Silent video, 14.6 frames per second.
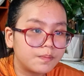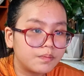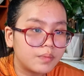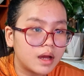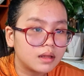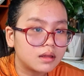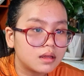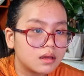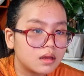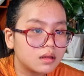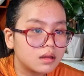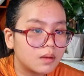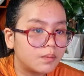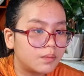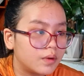but hit
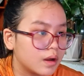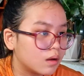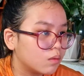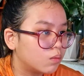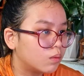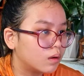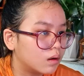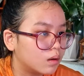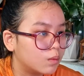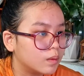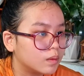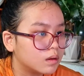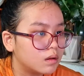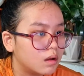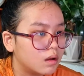a brick wall
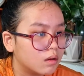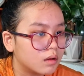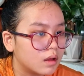with the local